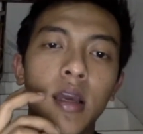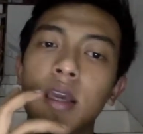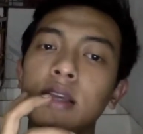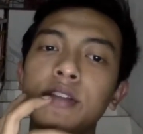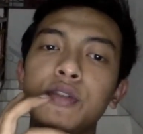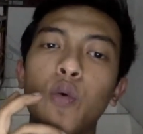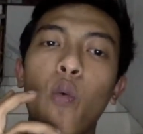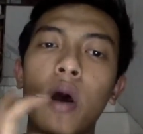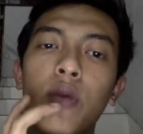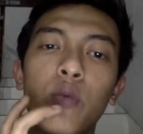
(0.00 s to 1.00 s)
is
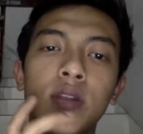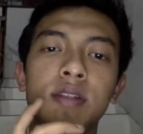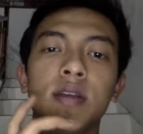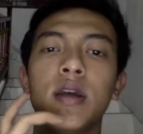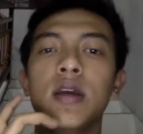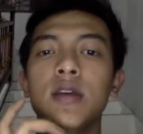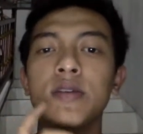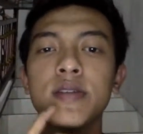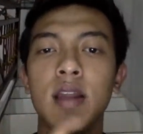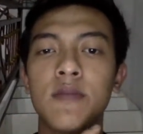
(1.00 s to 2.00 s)
one which
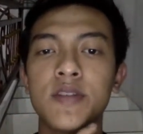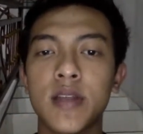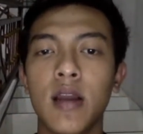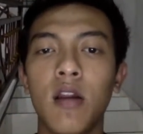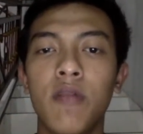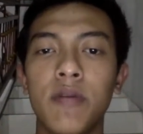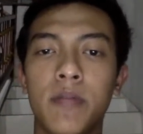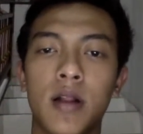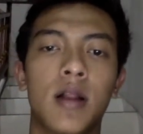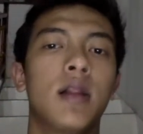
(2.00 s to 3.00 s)
use lifestyle of
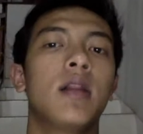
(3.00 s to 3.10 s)
people,